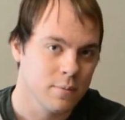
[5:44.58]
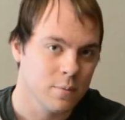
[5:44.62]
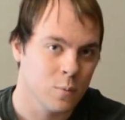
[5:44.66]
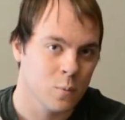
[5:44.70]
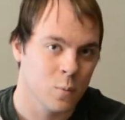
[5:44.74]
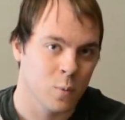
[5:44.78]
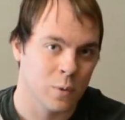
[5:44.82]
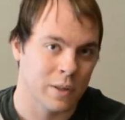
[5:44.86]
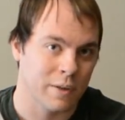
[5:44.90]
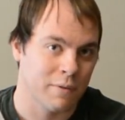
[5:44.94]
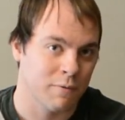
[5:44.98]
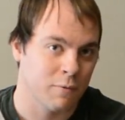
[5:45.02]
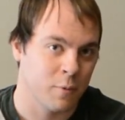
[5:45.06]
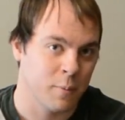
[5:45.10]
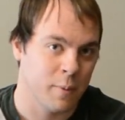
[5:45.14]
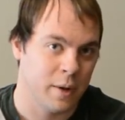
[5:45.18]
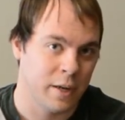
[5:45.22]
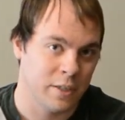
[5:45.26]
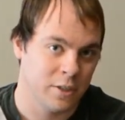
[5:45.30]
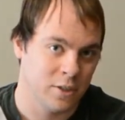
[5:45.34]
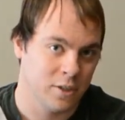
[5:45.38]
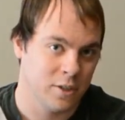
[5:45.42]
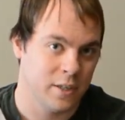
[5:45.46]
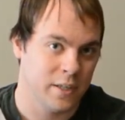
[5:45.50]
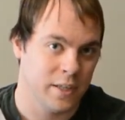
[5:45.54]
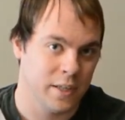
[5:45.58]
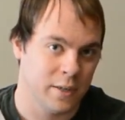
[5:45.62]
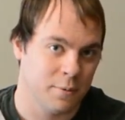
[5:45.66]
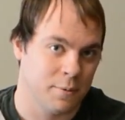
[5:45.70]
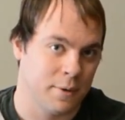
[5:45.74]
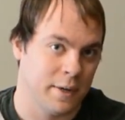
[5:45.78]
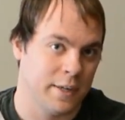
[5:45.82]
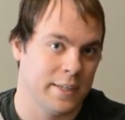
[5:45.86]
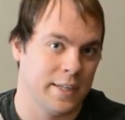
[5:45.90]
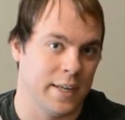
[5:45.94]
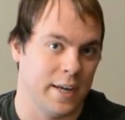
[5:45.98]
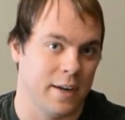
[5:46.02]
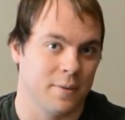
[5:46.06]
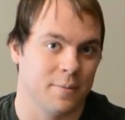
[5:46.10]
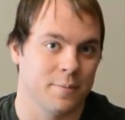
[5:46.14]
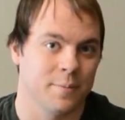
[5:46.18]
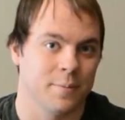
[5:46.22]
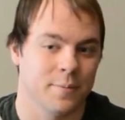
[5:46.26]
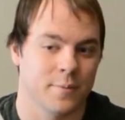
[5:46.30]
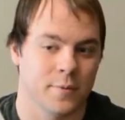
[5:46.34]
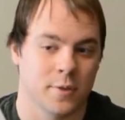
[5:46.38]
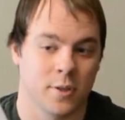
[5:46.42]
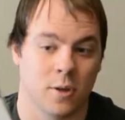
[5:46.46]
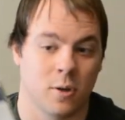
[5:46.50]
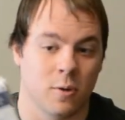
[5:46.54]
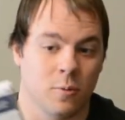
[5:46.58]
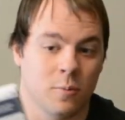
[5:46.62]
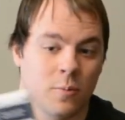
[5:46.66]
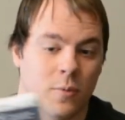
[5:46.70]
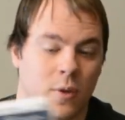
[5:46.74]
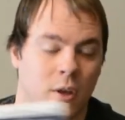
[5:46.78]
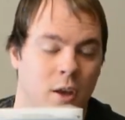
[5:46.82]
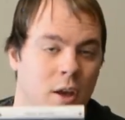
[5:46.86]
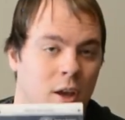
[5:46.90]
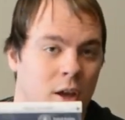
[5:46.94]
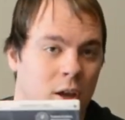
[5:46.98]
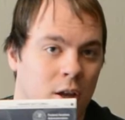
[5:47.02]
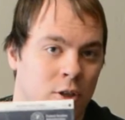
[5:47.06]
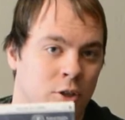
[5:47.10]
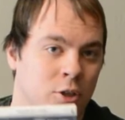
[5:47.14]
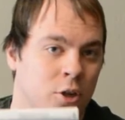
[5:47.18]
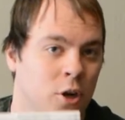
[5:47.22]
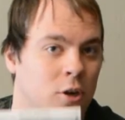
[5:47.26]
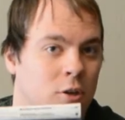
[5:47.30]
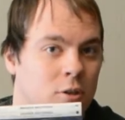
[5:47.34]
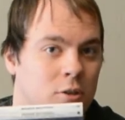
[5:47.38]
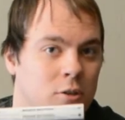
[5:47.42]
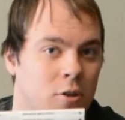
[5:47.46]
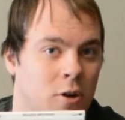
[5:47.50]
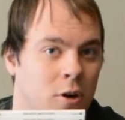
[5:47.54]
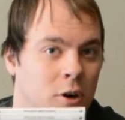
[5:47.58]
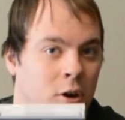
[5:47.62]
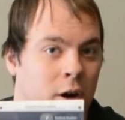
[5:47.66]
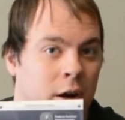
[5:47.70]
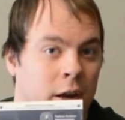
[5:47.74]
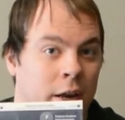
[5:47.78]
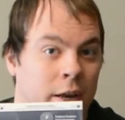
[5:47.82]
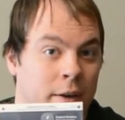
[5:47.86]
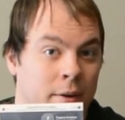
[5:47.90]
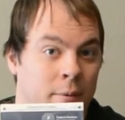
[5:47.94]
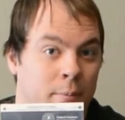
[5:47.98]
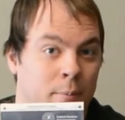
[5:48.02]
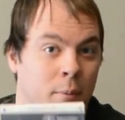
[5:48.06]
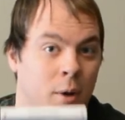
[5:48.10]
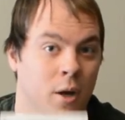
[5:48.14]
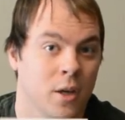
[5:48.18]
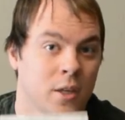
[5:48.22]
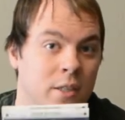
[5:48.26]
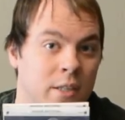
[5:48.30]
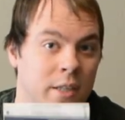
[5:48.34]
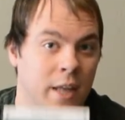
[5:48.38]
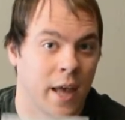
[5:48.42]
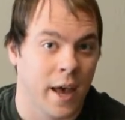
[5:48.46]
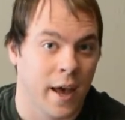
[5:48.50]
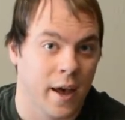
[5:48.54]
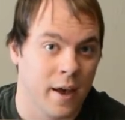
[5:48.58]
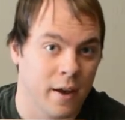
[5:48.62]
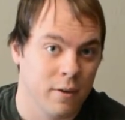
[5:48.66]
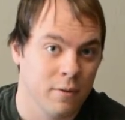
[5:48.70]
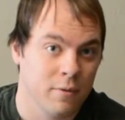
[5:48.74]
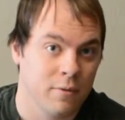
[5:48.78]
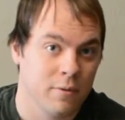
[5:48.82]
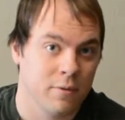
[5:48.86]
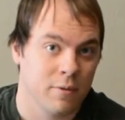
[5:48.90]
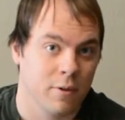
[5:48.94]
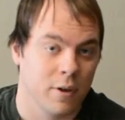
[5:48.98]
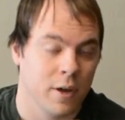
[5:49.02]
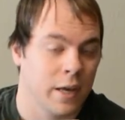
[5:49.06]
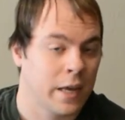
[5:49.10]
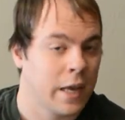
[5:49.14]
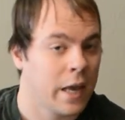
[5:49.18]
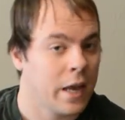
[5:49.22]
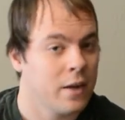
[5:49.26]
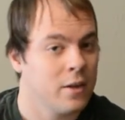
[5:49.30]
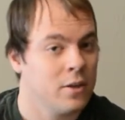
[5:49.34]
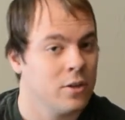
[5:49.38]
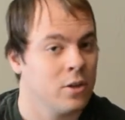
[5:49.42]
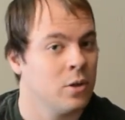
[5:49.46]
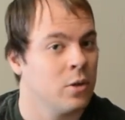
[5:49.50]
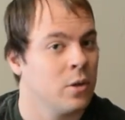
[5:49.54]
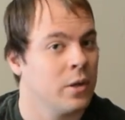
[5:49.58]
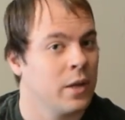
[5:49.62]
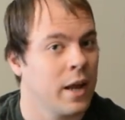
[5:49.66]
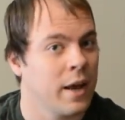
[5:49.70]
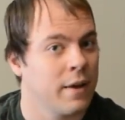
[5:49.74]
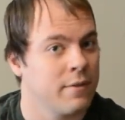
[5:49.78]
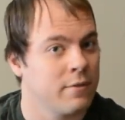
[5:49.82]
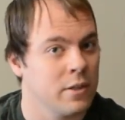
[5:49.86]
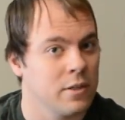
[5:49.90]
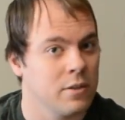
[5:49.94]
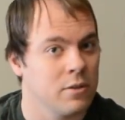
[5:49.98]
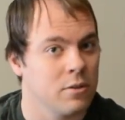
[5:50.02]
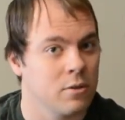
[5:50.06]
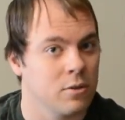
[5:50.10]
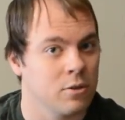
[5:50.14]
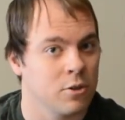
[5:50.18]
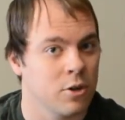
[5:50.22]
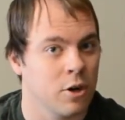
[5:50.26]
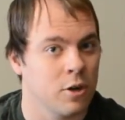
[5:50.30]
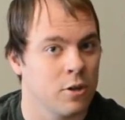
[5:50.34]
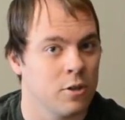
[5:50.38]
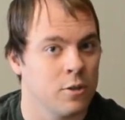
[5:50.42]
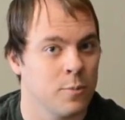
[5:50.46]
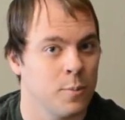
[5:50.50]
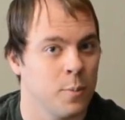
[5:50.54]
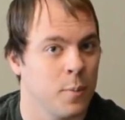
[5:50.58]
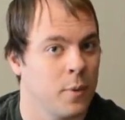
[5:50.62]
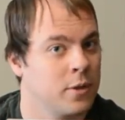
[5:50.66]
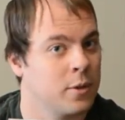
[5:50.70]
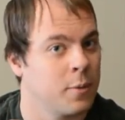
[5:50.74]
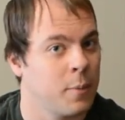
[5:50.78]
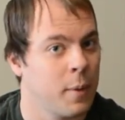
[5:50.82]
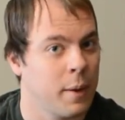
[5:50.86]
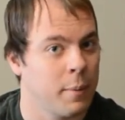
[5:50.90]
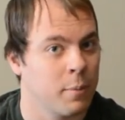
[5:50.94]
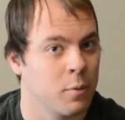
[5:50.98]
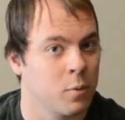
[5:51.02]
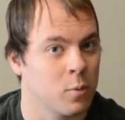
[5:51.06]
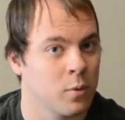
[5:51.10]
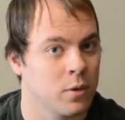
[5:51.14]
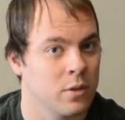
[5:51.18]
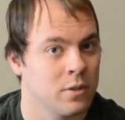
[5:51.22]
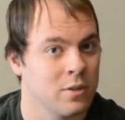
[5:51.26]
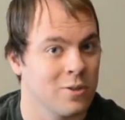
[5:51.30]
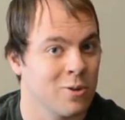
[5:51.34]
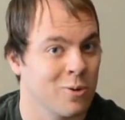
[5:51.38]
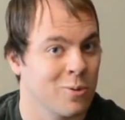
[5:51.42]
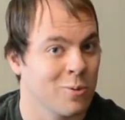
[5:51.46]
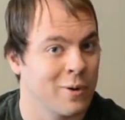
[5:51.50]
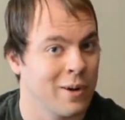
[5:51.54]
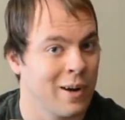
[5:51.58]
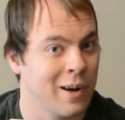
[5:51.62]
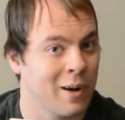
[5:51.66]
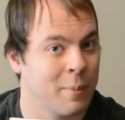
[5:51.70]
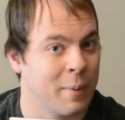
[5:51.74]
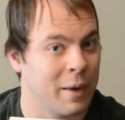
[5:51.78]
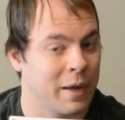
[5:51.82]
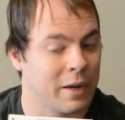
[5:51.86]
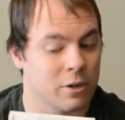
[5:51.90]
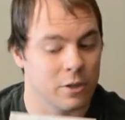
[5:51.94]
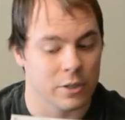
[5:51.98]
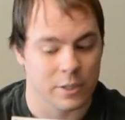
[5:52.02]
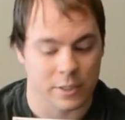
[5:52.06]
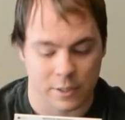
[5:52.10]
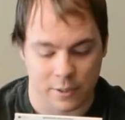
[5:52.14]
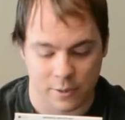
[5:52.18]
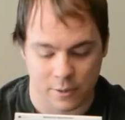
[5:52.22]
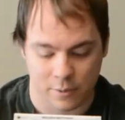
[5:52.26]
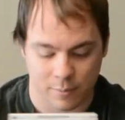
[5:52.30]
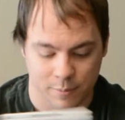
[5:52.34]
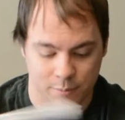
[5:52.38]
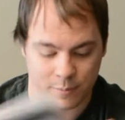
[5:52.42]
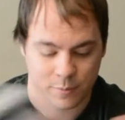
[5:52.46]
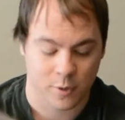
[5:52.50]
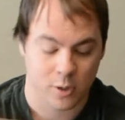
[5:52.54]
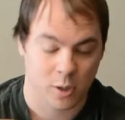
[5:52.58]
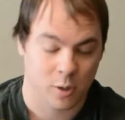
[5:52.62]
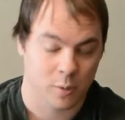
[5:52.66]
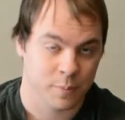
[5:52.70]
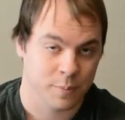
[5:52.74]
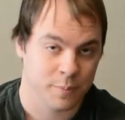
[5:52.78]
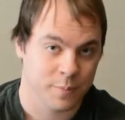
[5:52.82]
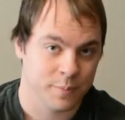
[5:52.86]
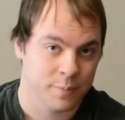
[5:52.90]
with information you didn't write down. So charts are a must-have. Again, you can have digital charts, but the paper ones don't run out of batteries. So